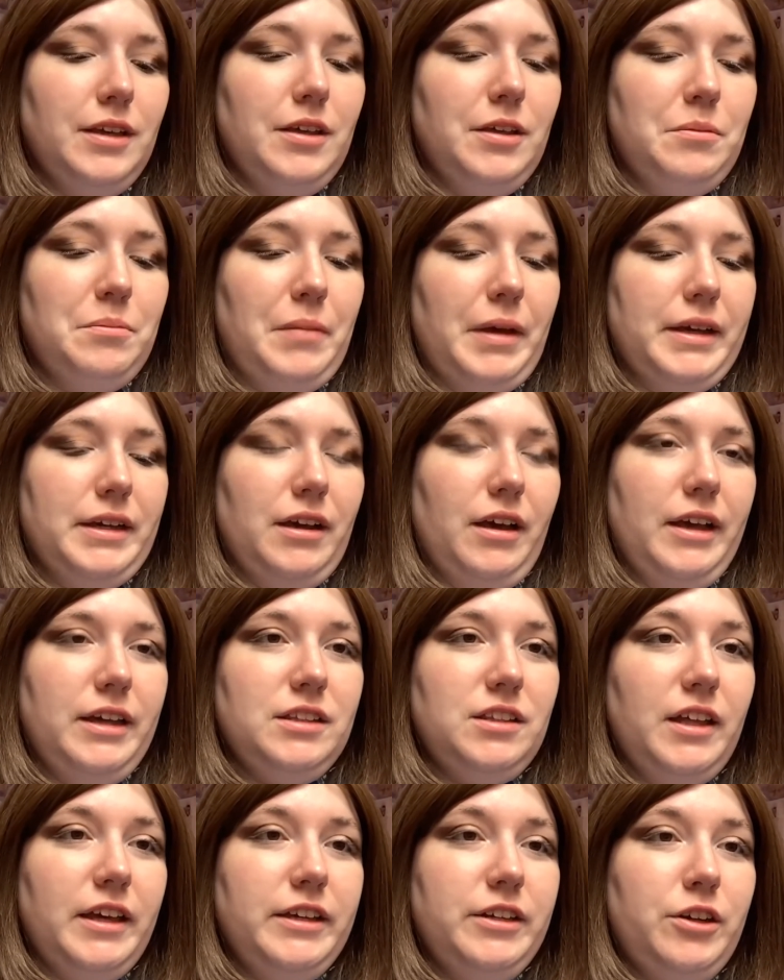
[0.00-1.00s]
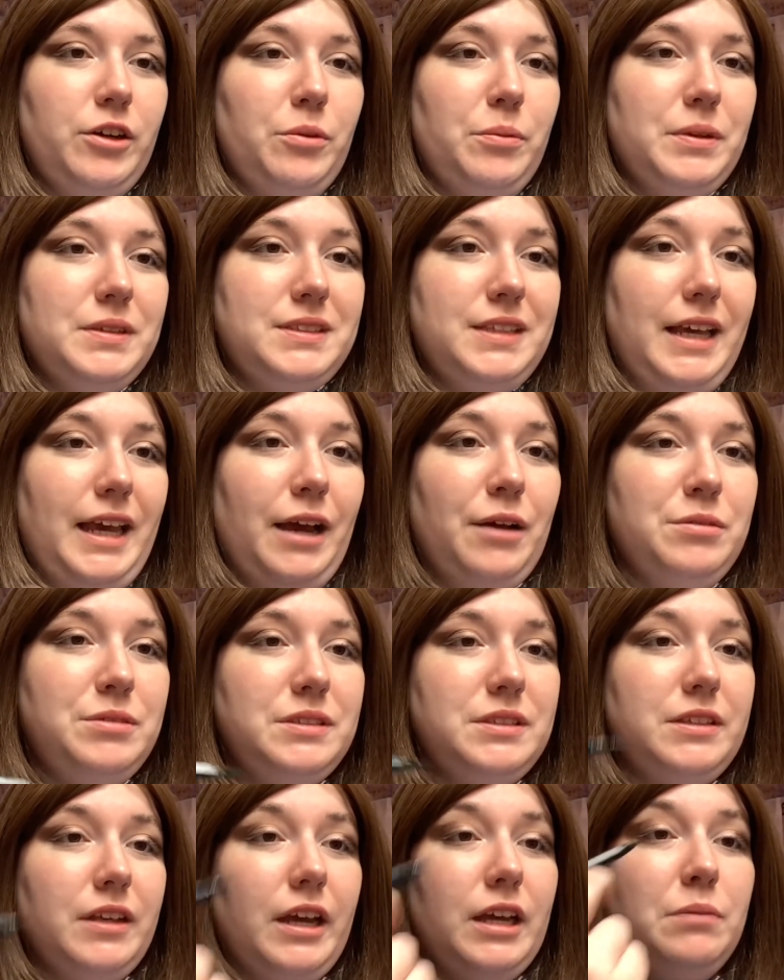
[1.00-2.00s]
My eyeliner was
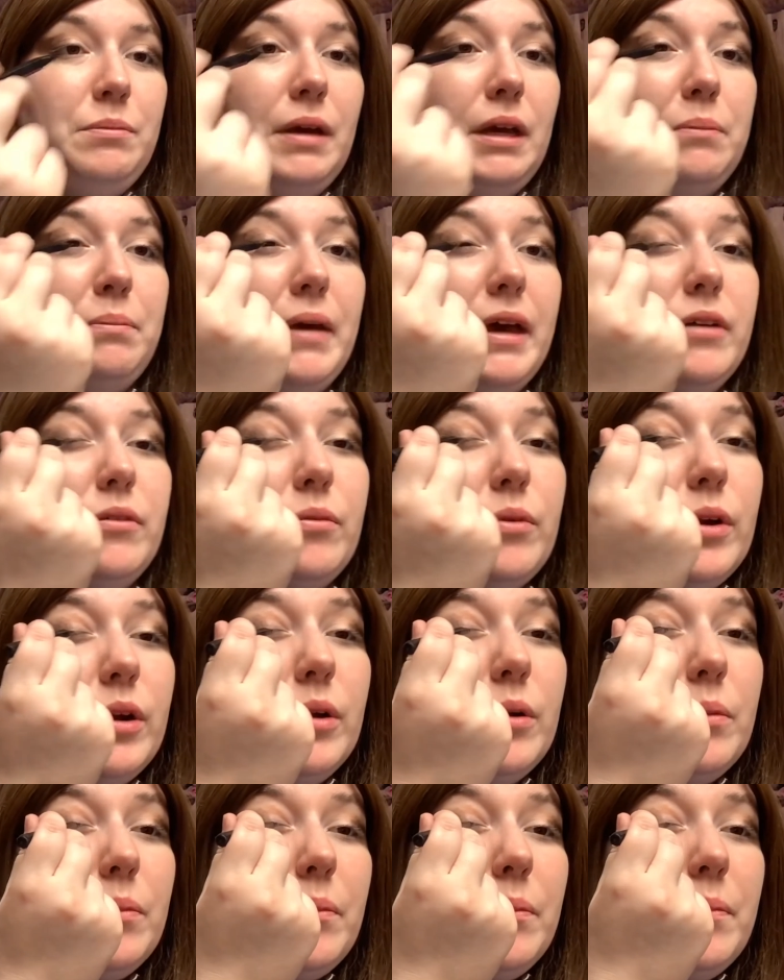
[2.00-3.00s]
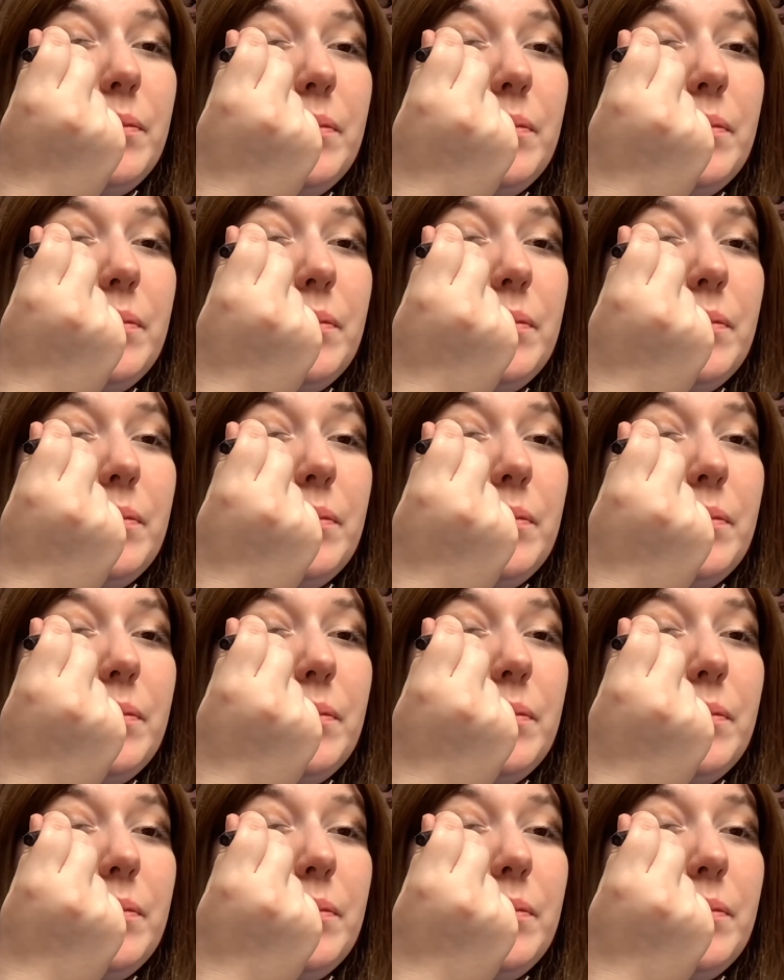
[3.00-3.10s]
outside my bedroom.